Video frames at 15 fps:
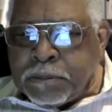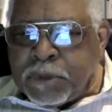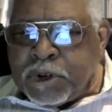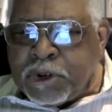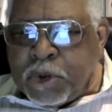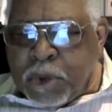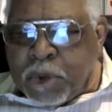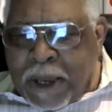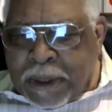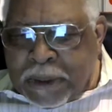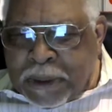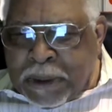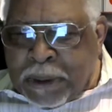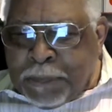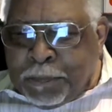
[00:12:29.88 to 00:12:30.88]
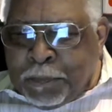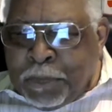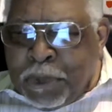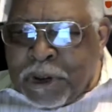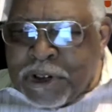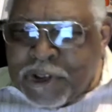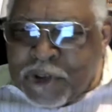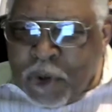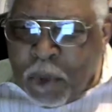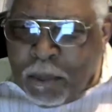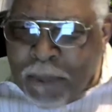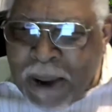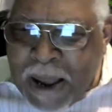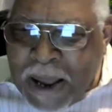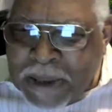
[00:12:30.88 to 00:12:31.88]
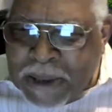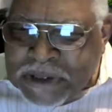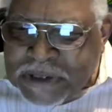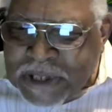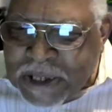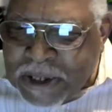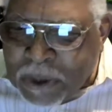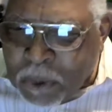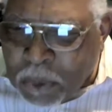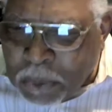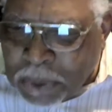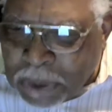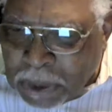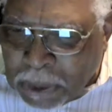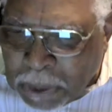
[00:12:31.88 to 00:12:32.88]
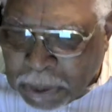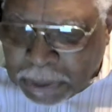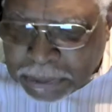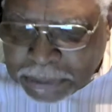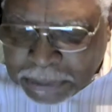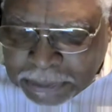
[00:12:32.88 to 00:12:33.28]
But you got to put your mind stayed on God.